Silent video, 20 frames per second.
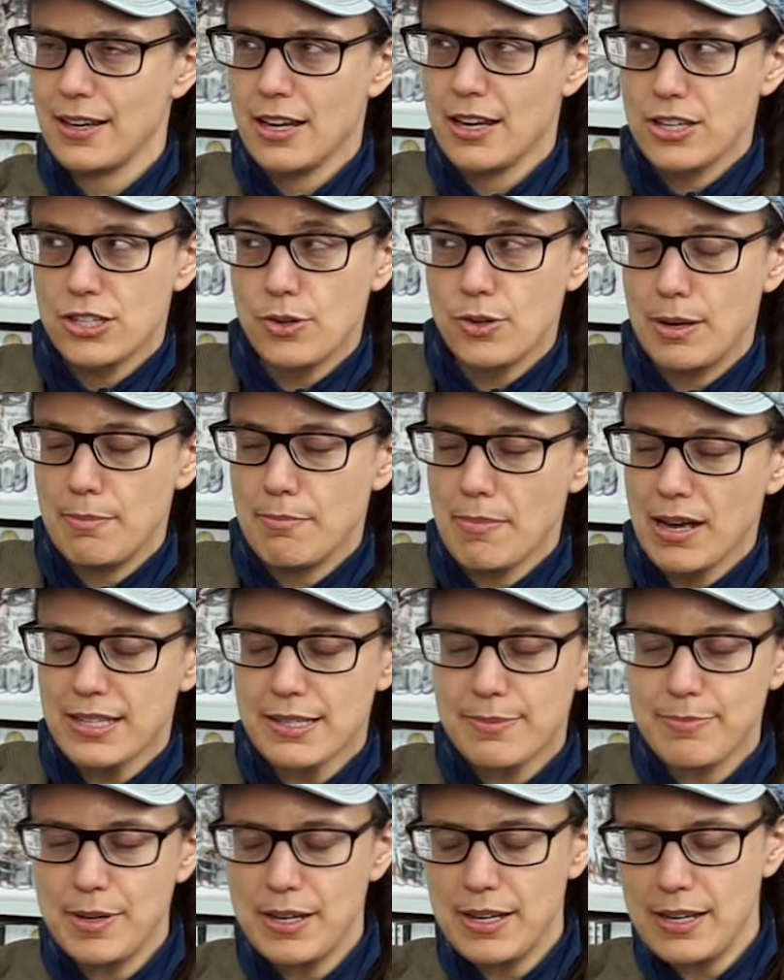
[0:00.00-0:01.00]
So he must
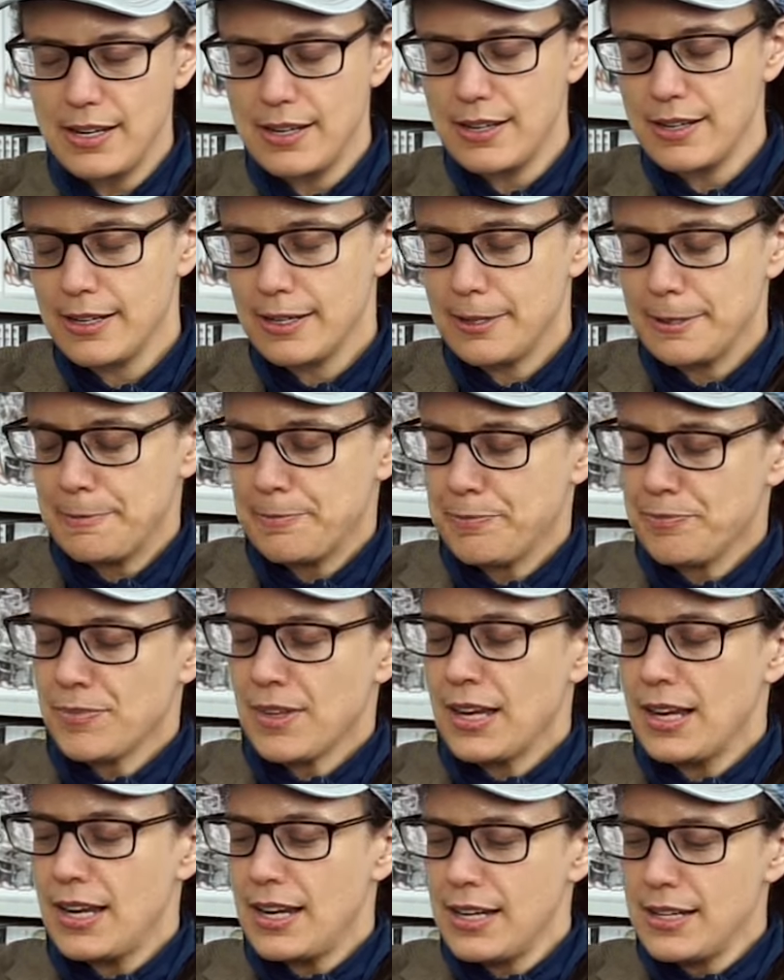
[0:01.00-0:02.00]
be
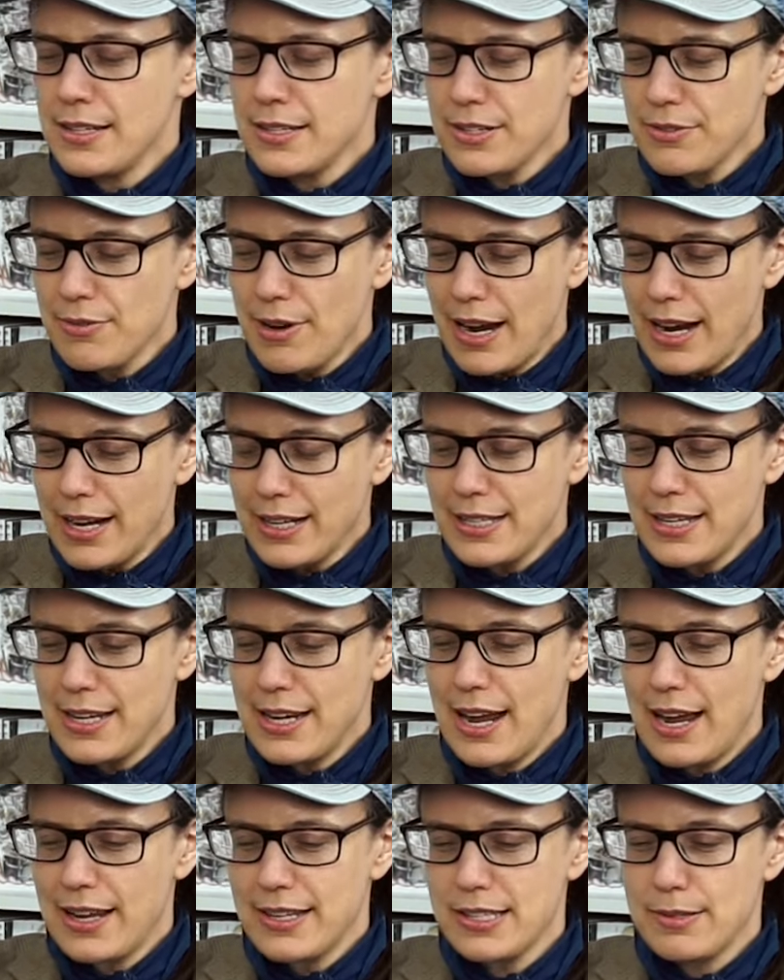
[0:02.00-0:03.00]
indirect. He
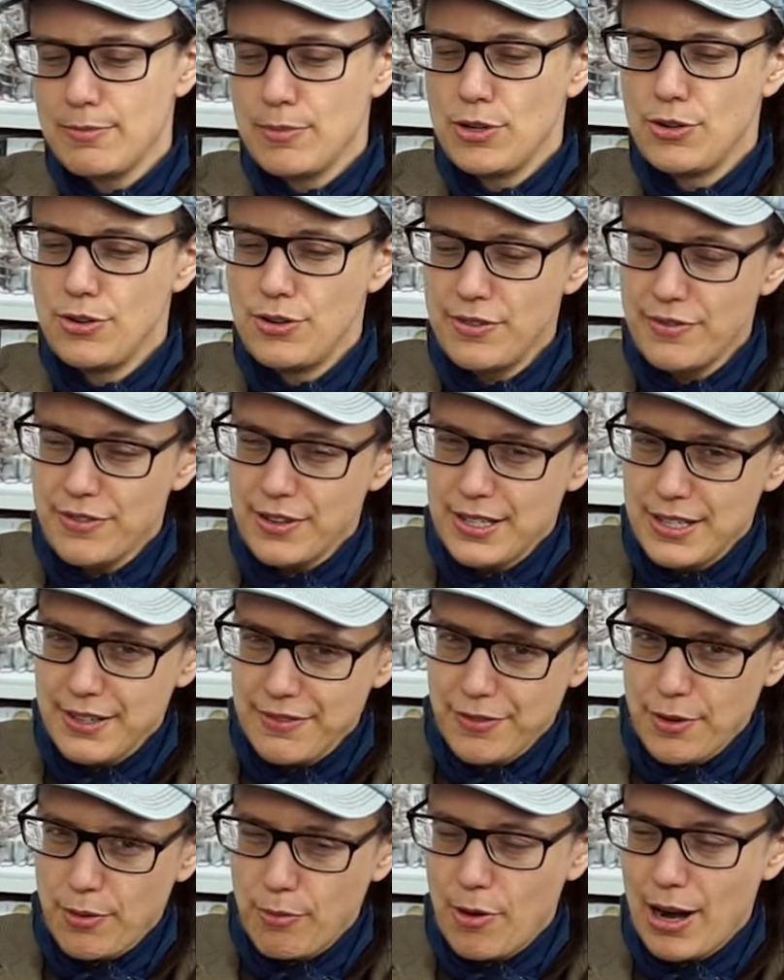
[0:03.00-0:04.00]
has to maneuver in
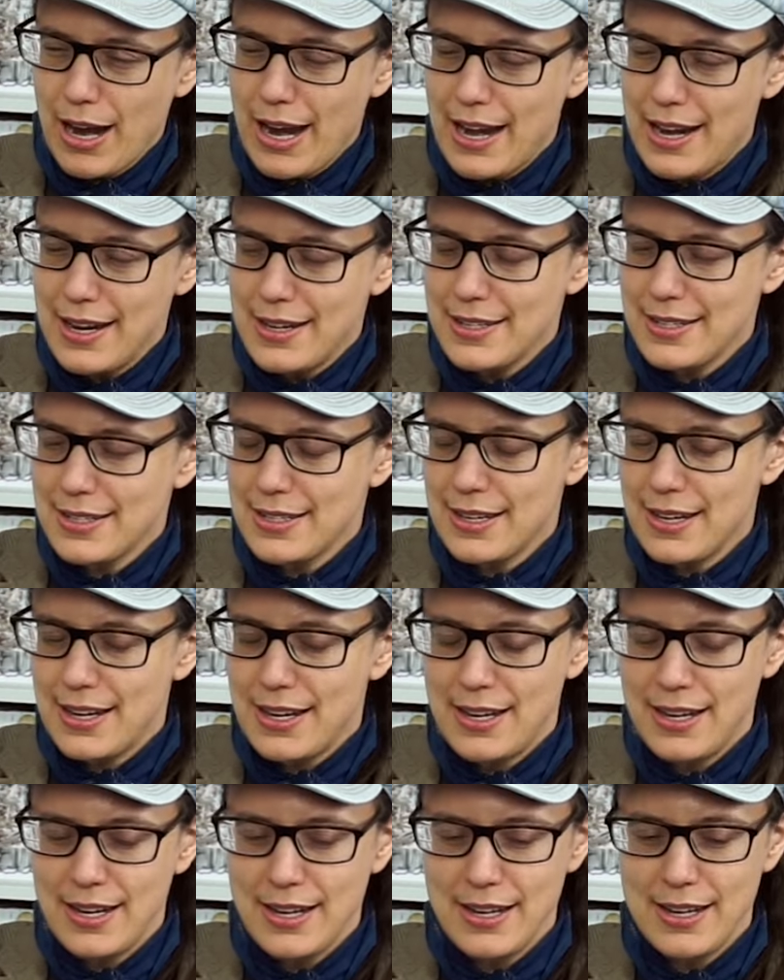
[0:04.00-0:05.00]
different ways.
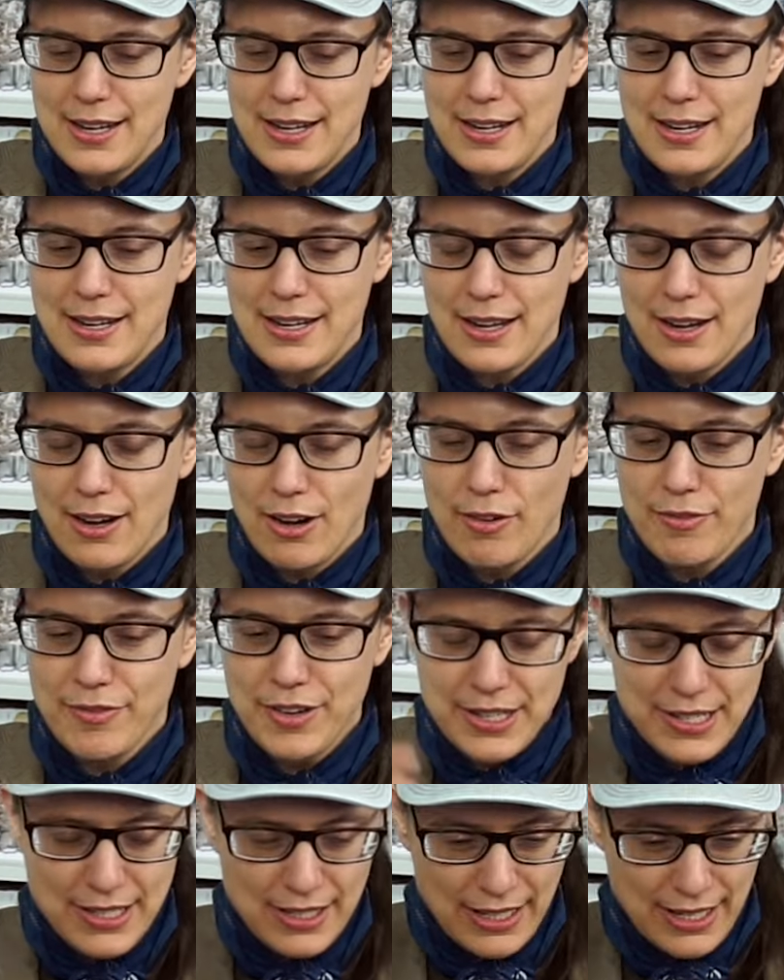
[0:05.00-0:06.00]
He
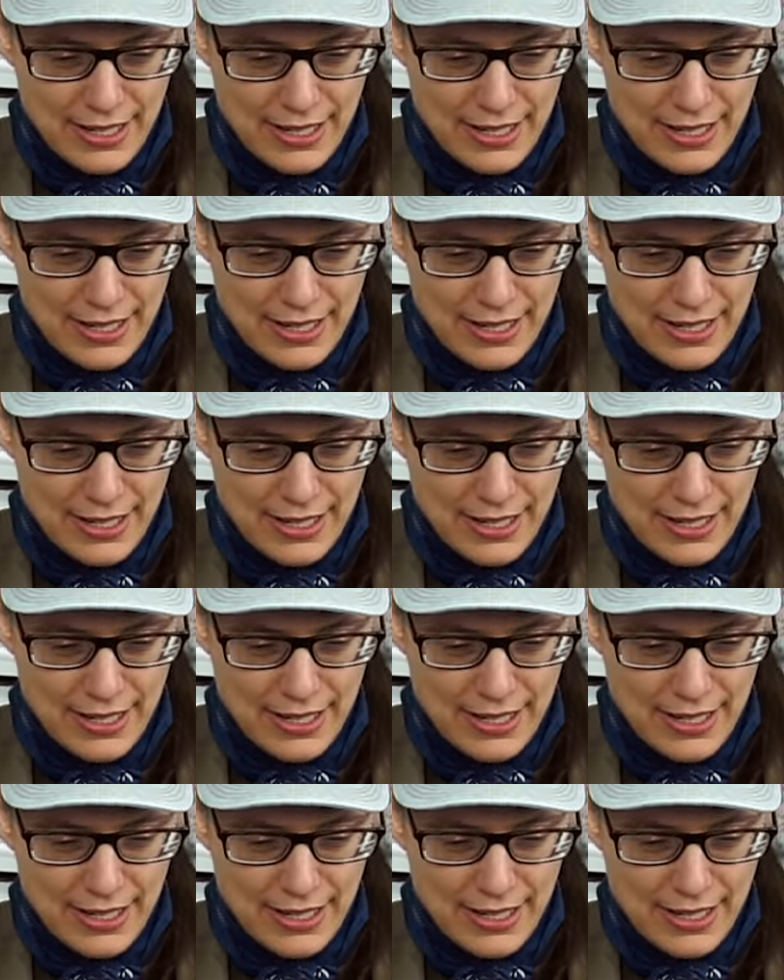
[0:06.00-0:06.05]
obviously